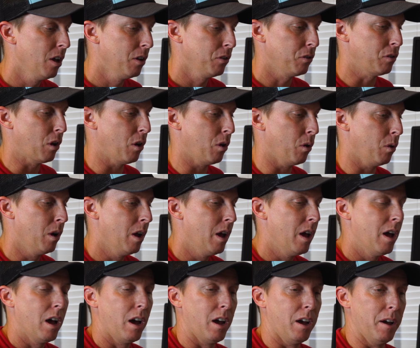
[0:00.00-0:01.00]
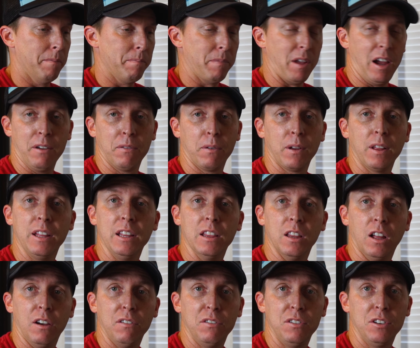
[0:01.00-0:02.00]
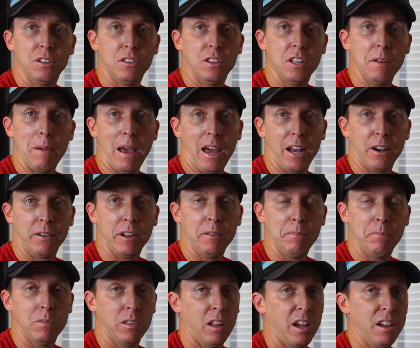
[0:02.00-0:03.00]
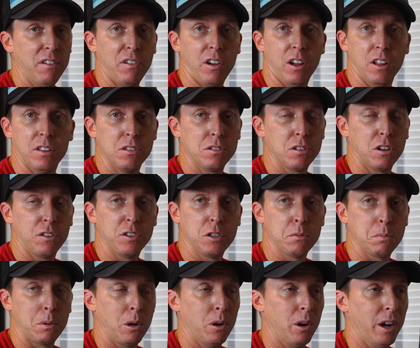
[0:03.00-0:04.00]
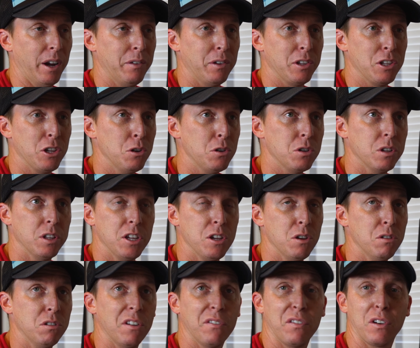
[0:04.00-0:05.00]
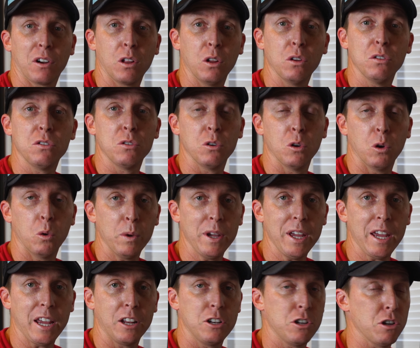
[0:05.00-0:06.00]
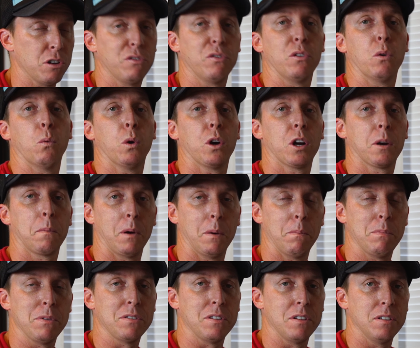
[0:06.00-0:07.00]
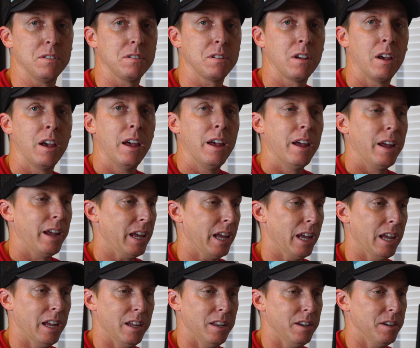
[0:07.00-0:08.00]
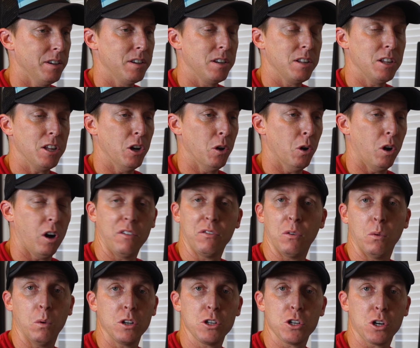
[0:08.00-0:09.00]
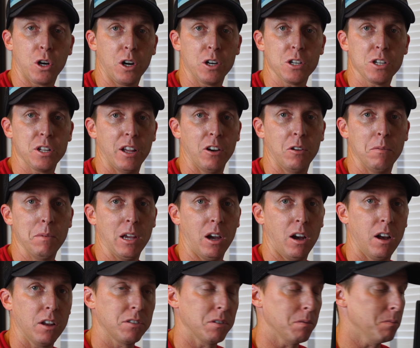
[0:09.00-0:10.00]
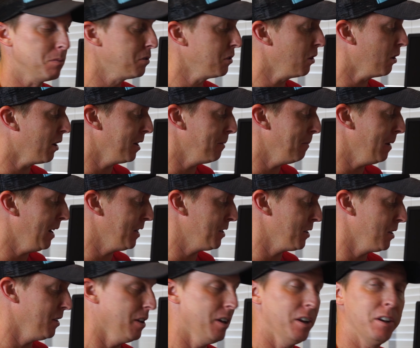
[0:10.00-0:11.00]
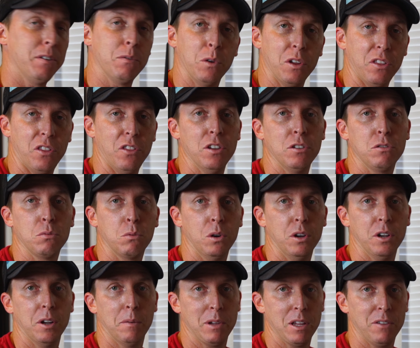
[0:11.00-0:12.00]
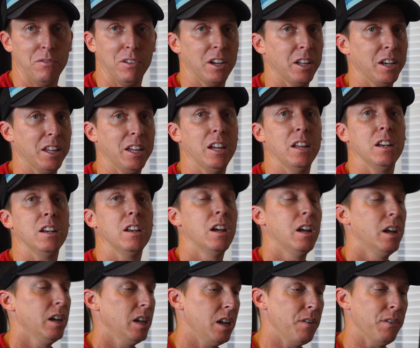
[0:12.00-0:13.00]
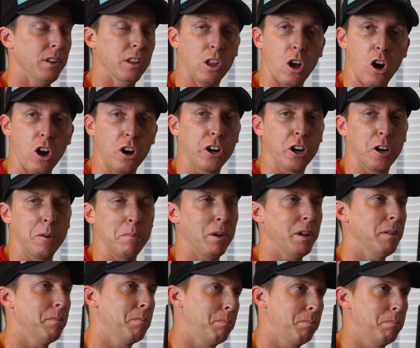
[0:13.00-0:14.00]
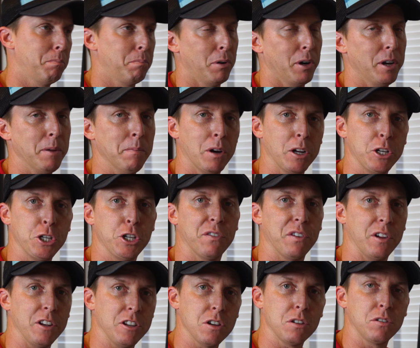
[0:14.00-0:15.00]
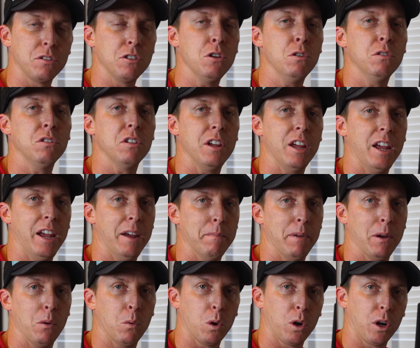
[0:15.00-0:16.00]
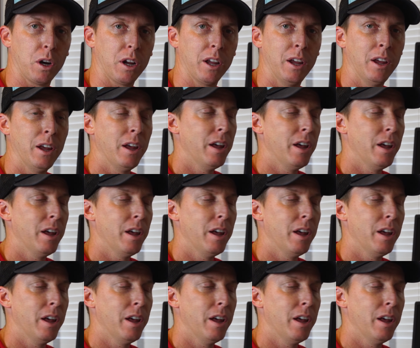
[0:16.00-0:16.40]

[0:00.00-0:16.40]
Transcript: So I really loved the battery life on the Surface Pro. I would usually use it for close to a week just for work purposes and, off of one charge, and that would be awesome. So I'd imagine that with this one, I'm even going to get even longer, but pretty much if I just use it at my work,